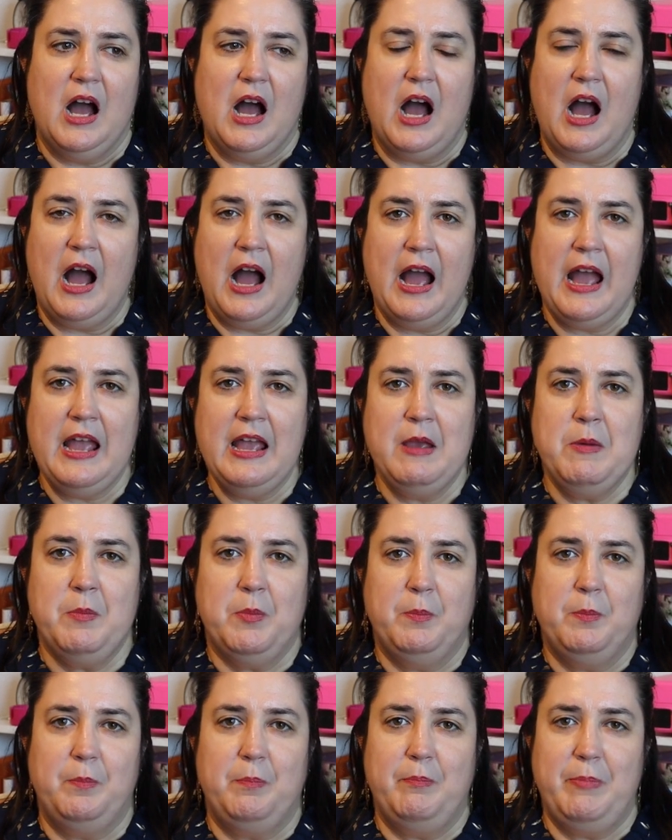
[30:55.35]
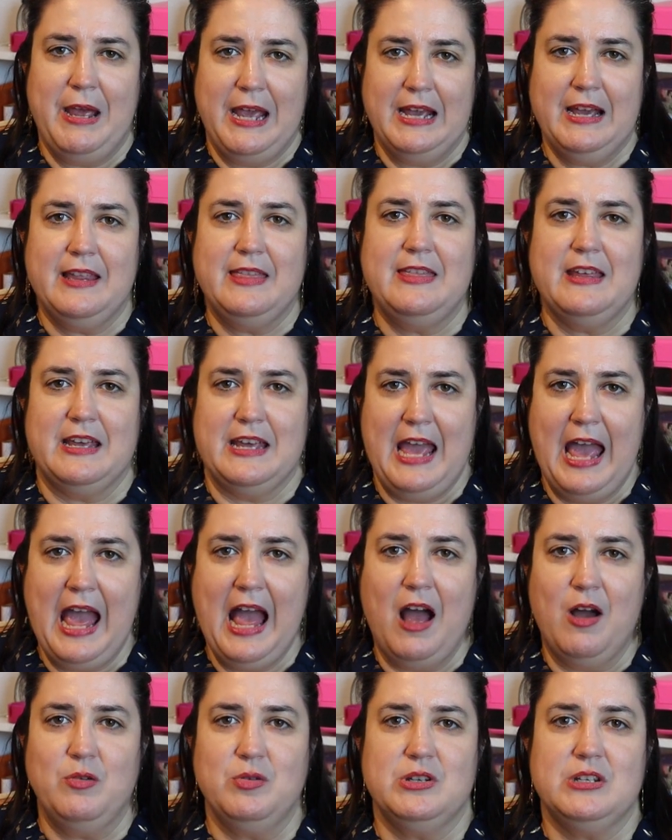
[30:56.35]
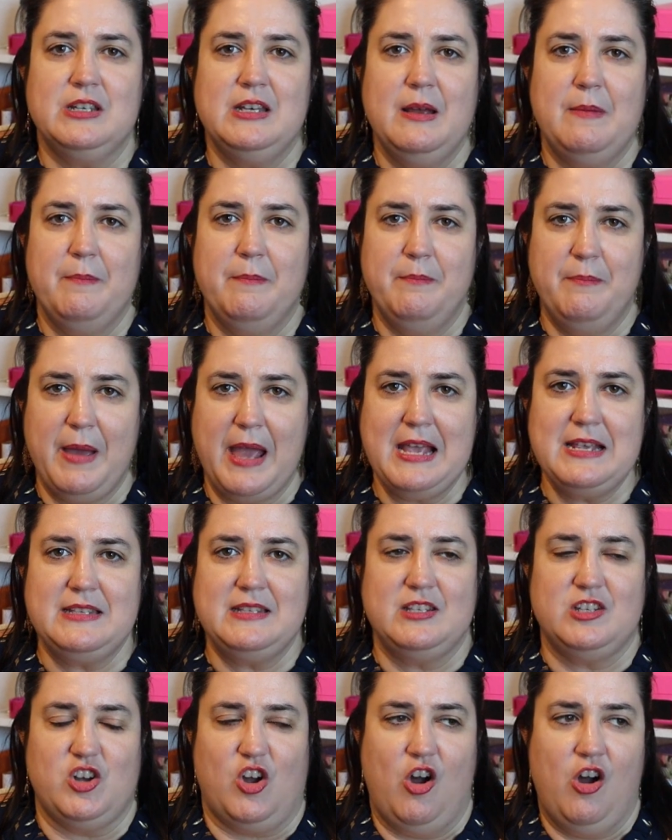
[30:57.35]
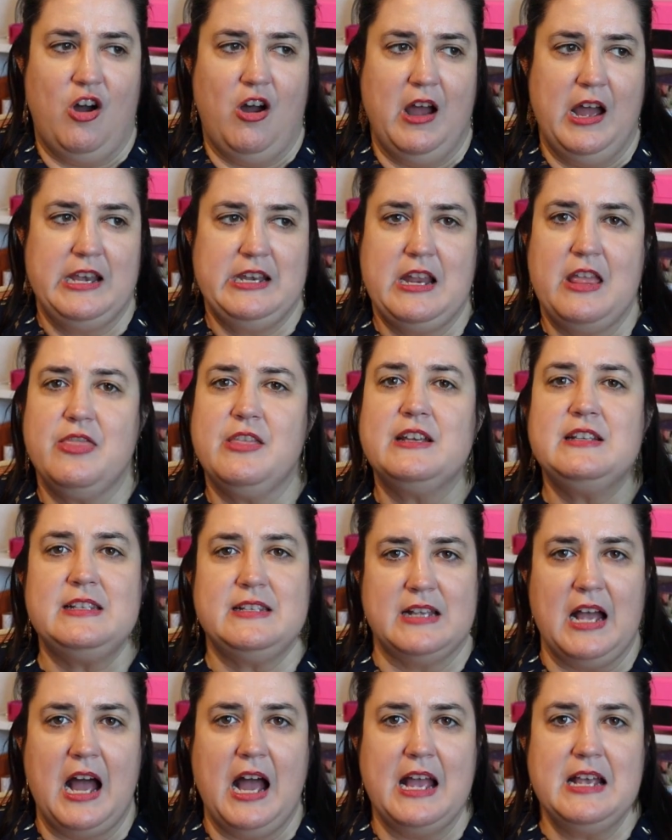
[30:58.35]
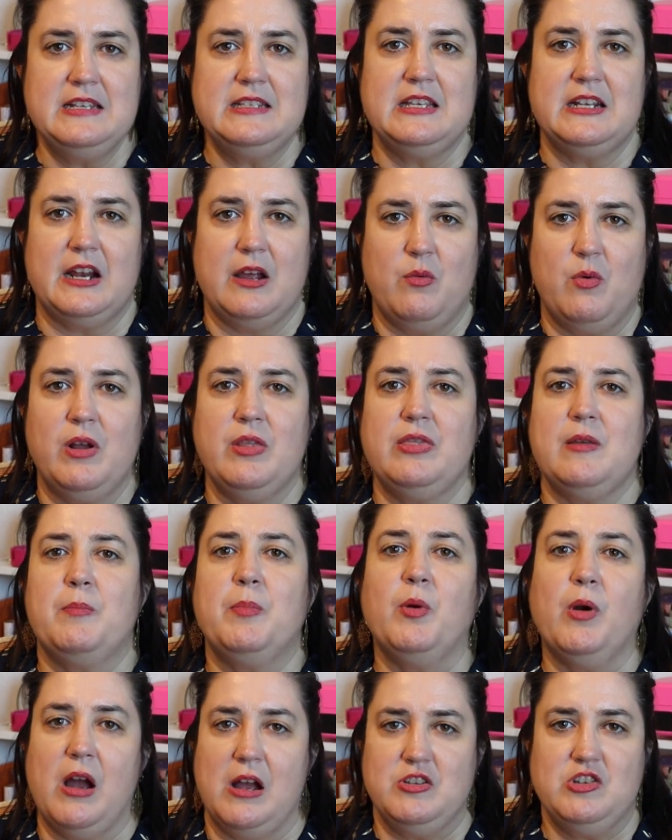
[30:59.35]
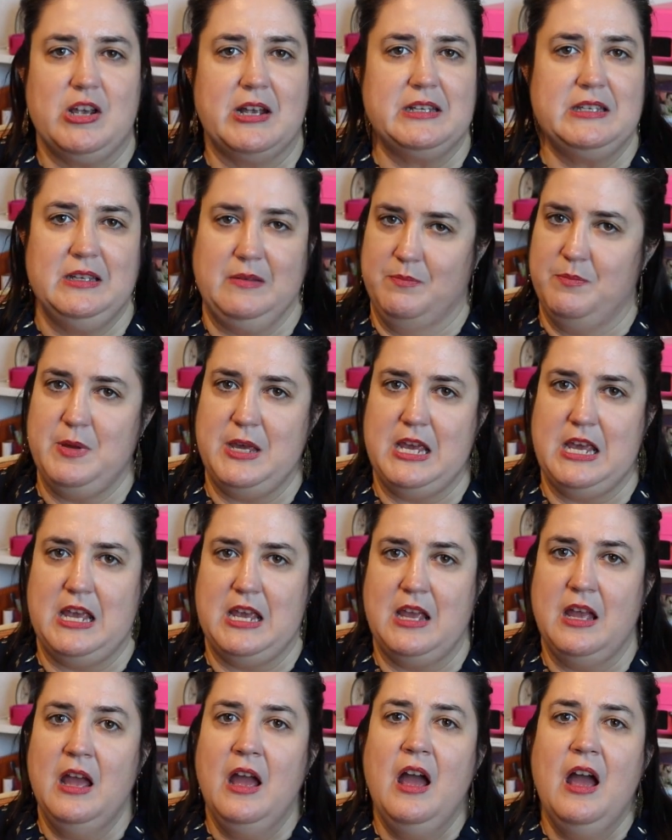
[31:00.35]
I pick the count based on the size that I want the project to be.